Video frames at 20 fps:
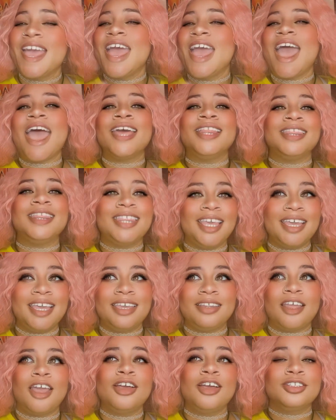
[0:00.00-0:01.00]
and
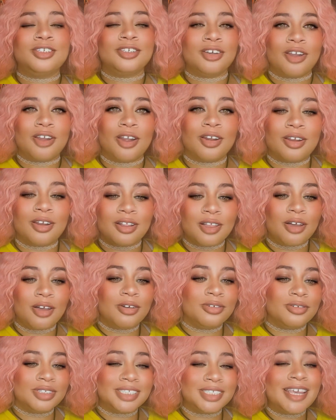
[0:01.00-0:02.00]
then took her
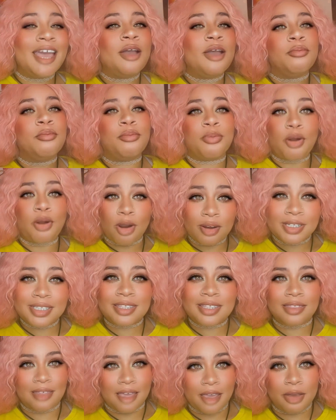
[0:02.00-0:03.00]
clothes, burned
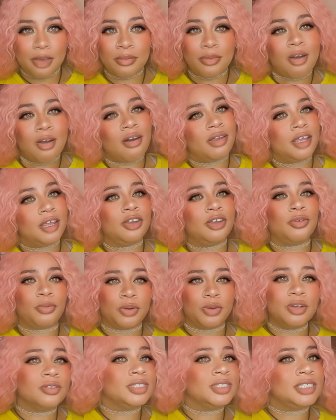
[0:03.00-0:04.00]
them on a
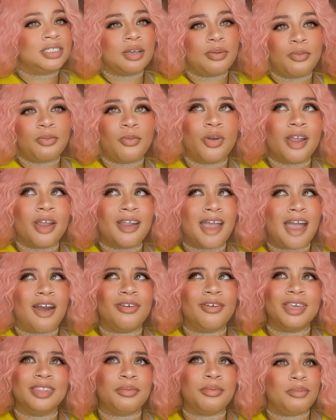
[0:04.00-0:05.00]
grill somewhere
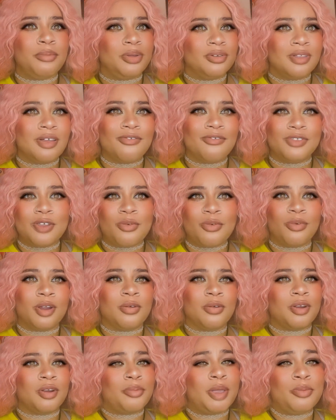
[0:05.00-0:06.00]
out in the middle of nowhere
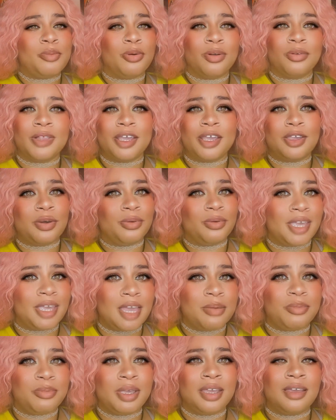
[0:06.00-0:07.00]
where people like go
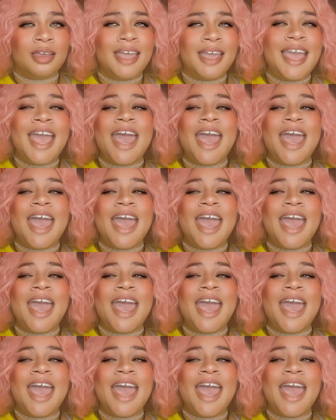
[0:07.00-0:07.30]
camping,